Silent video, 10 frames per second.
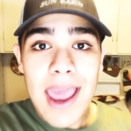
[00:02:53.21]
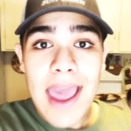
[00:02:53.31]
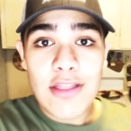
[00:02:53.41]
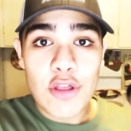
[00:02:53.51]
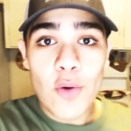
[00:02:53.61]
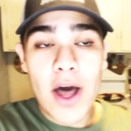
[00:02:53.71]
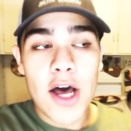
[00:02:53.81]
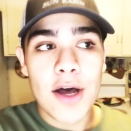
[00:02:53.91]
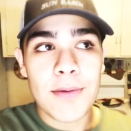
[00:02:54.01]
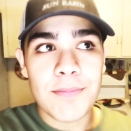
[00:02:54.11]
So
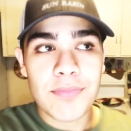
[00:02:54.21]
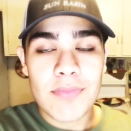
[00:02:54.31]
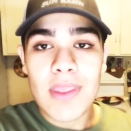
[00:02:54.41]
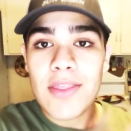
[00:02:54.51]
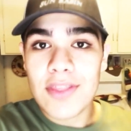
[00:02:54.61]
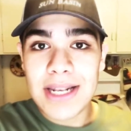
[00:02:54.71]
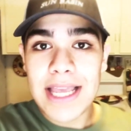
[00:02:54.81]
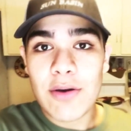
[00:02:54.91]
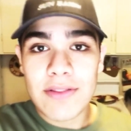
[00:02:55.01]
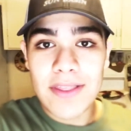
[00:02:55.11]
the
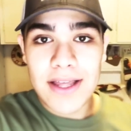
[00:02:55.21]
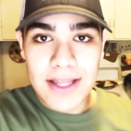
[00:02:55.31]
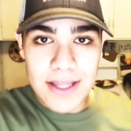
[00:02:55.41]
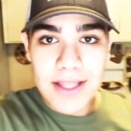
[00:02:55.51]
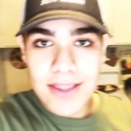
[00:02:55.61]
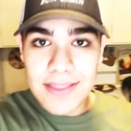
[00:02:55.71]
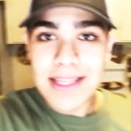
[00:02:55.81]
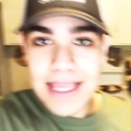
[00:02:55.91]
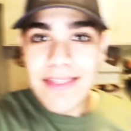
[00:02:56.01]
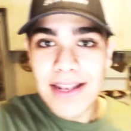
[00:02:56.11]

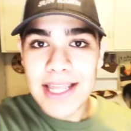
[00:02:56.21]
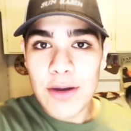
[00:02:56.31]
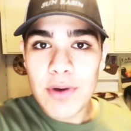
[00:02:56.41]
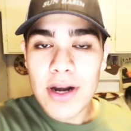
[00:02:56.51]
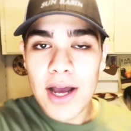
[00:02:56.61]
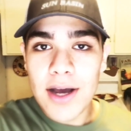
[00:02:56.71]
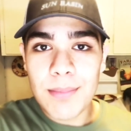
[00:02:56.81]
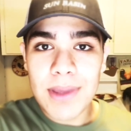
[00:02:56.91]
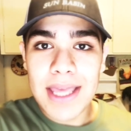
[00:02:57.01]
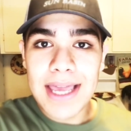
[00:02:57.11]
liquid
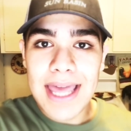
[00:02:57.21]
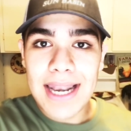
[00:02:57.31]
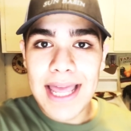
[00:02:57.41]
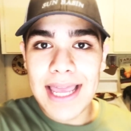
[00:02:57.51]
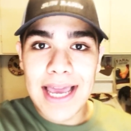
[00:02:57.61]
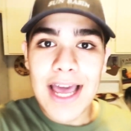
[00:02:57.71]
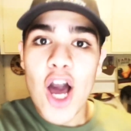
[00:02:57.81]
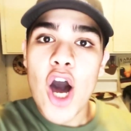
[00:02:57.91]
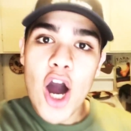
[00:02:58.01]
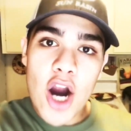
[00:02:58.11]
could get like
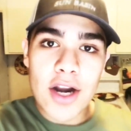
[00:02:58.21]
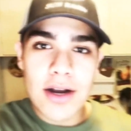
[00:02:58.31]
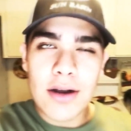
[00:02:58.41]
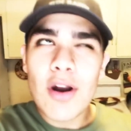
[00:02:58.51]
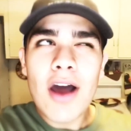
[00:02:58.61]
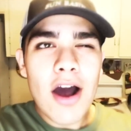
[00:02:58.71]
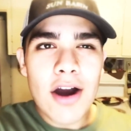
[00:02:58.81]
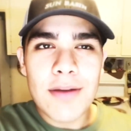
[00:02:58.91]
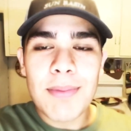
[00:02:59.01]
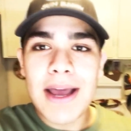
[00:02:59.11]
hard, not
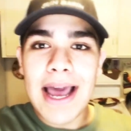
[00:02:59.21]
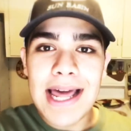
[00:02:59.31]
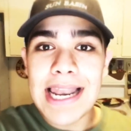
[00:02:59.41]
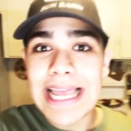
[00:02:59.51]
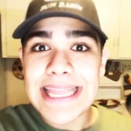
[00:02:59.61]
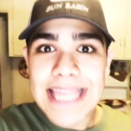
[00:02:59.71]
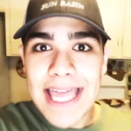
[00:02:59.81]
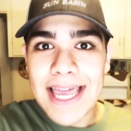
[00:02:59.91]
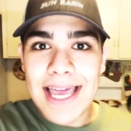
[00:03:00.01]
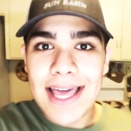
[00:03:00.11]
hard, but like
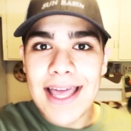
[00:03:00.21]
thick.